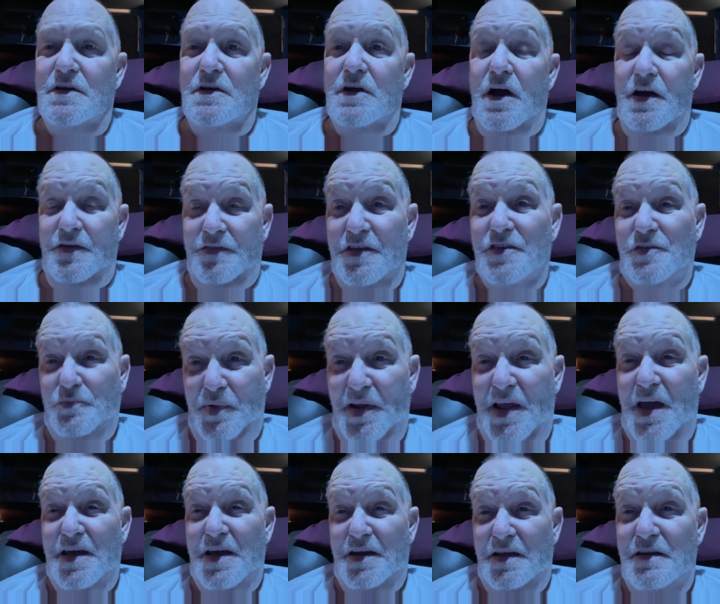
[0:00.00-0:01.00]
on this
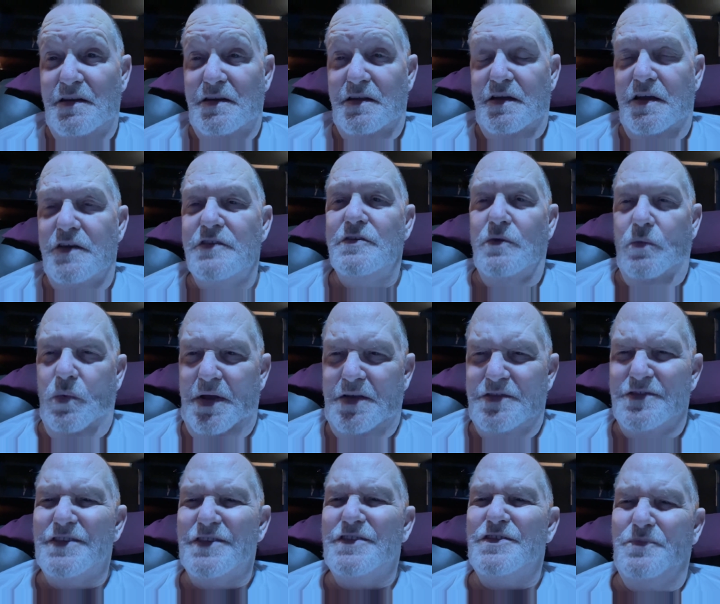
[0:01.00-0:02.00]
planet is a
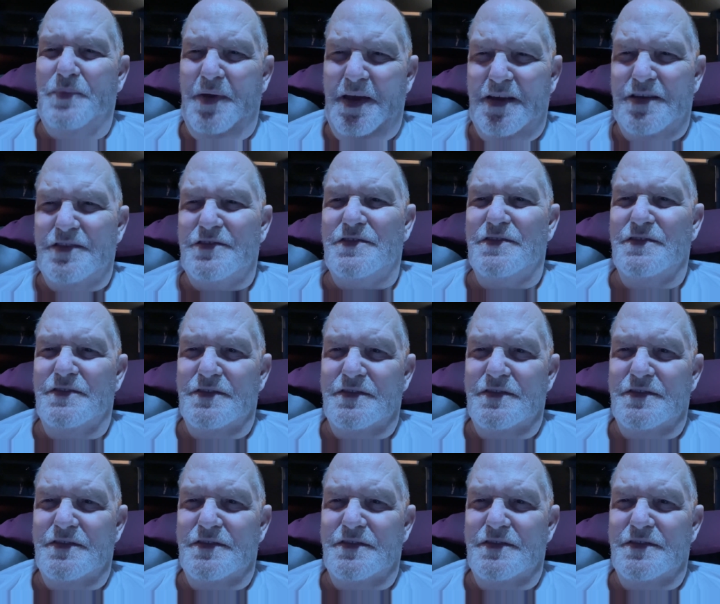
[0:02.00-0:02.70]
waste of space